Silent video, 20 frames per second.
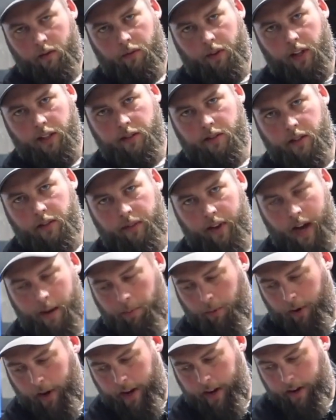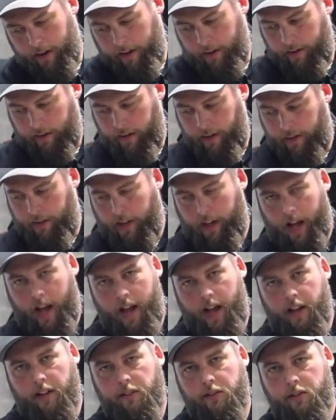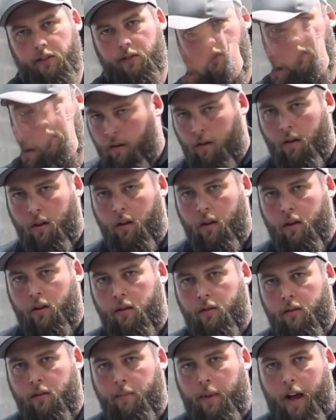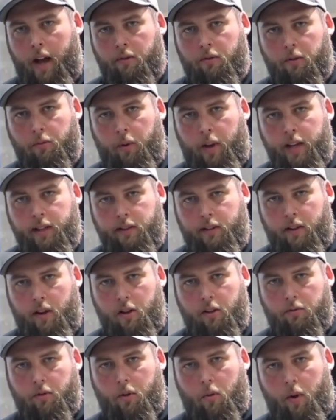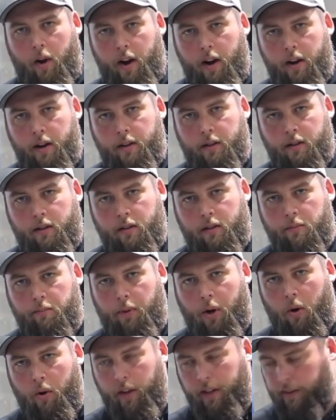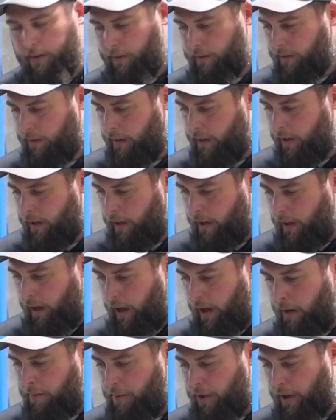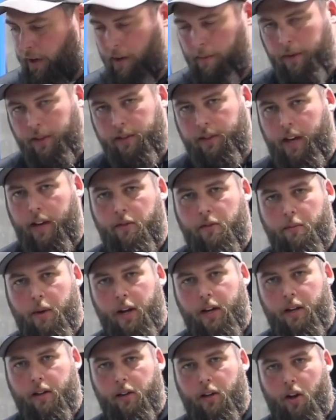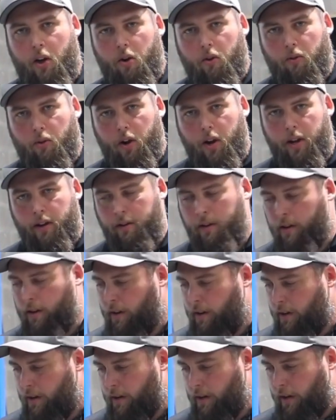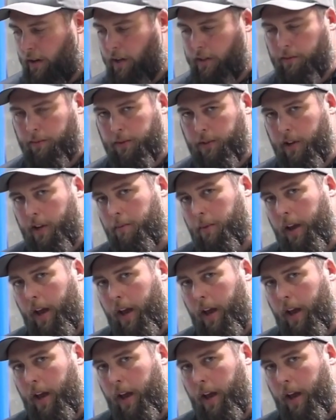flush the evaporator, and the lines. So by replacing all the required components, you're going to be saving money in the long run. The customer's going to be